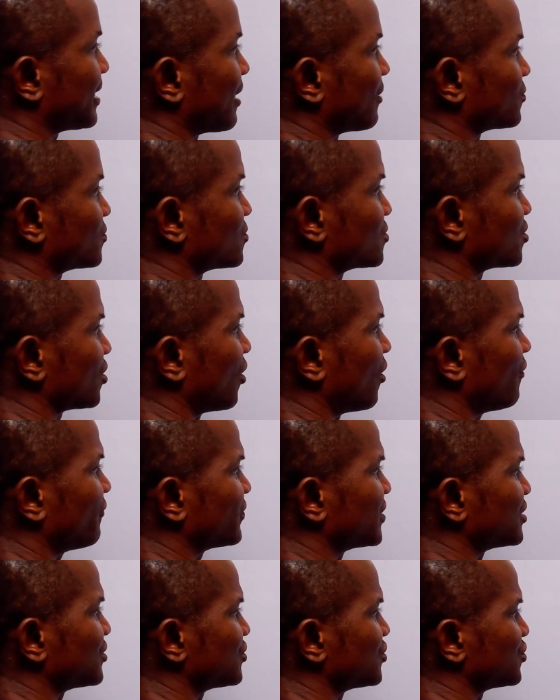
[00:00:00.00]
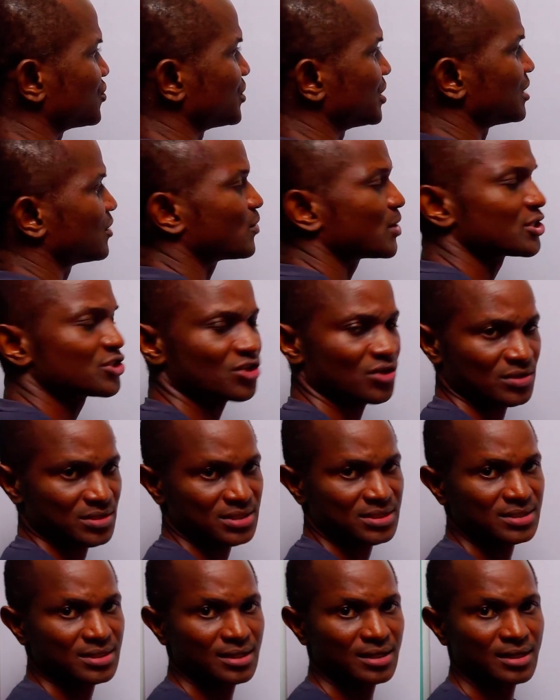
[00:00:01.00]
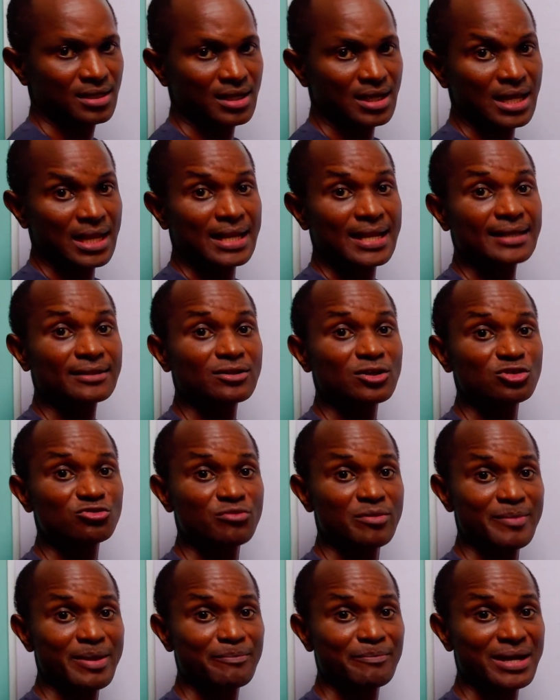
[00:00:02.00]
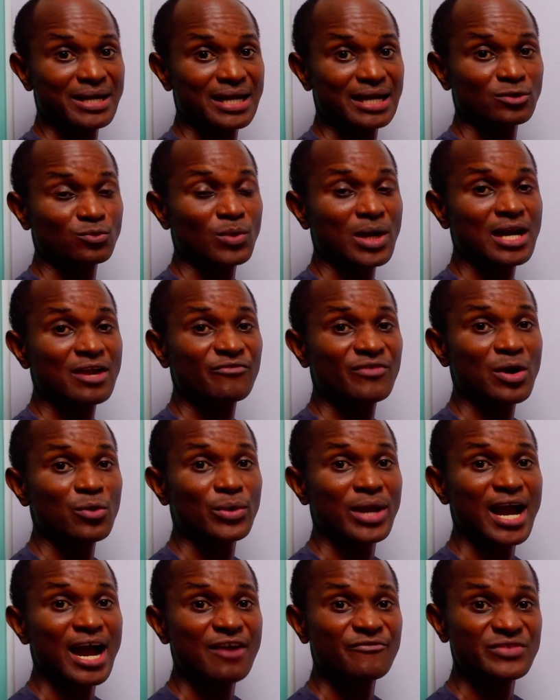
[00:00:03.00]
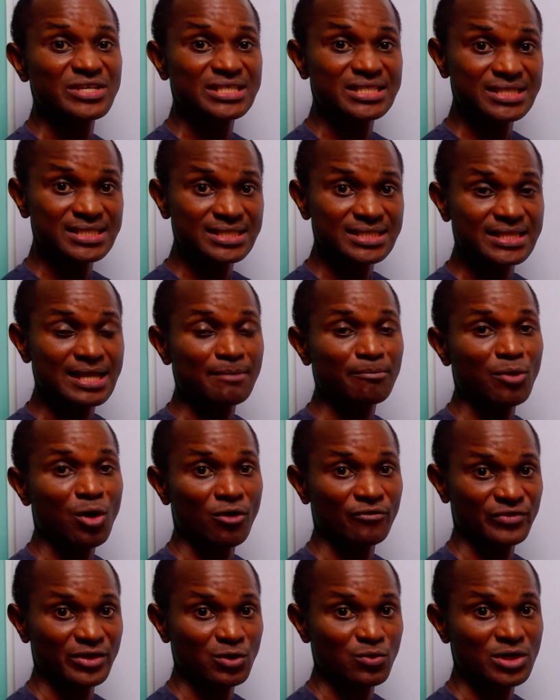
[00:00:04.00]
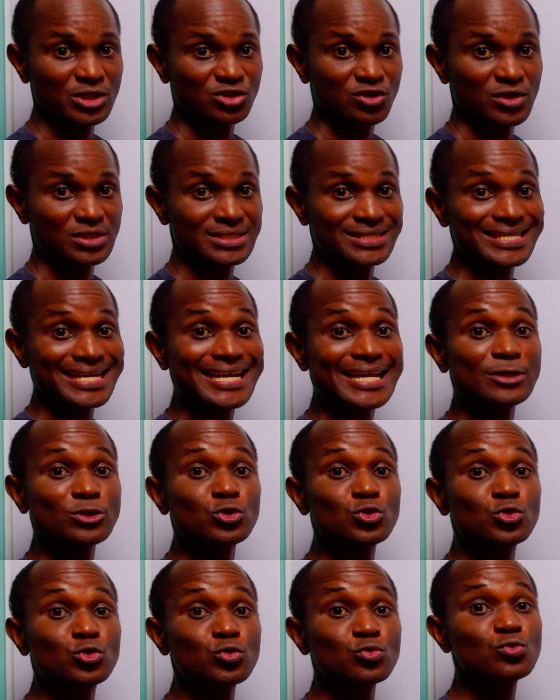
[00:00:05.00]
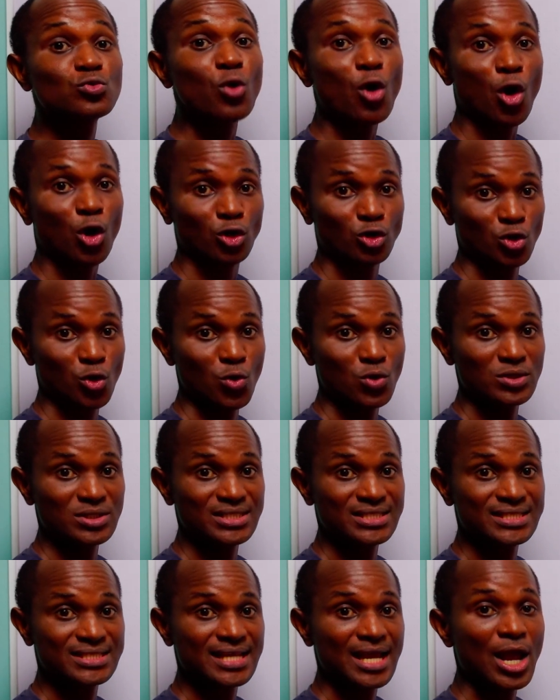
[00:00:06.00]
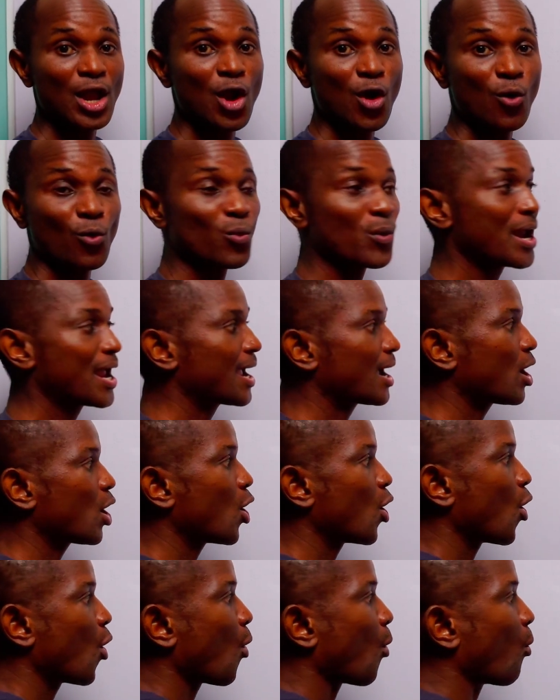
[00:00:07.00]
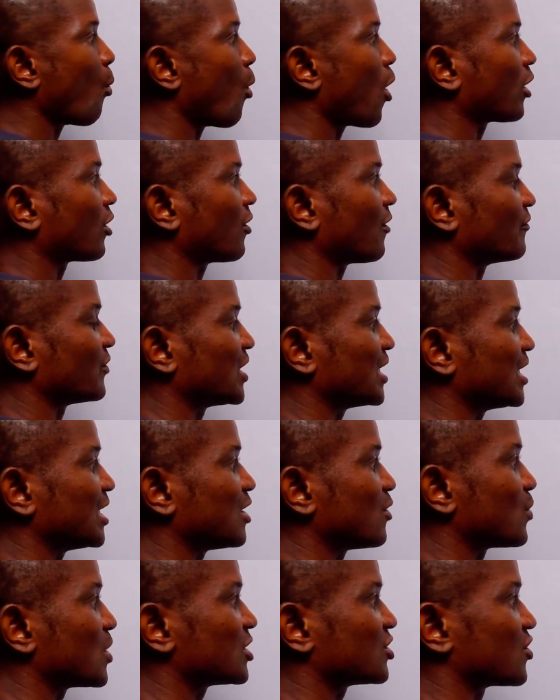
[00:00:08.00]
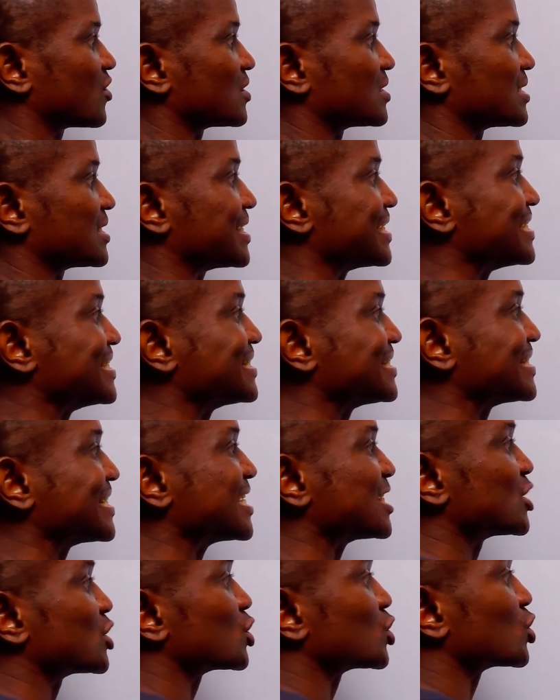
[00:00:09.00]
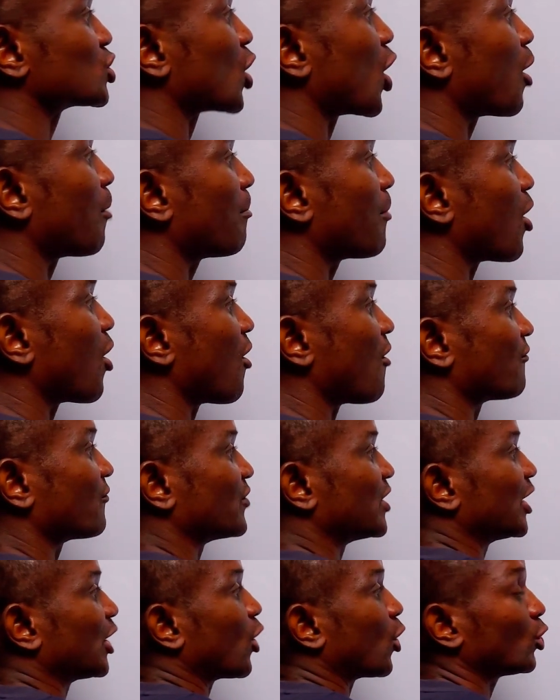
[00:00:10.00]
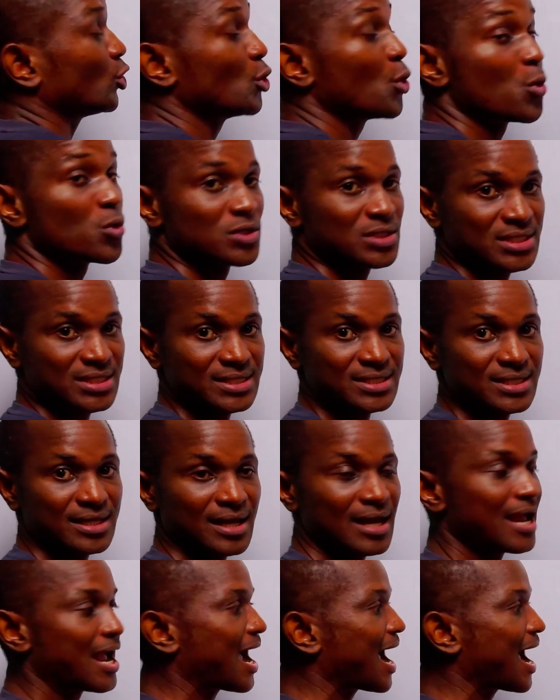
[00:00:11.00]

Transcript: Now, to solve these two equations, let us remember that whenever we have a system of equations in two unknowns, where one of the equations is a sum of the unknowns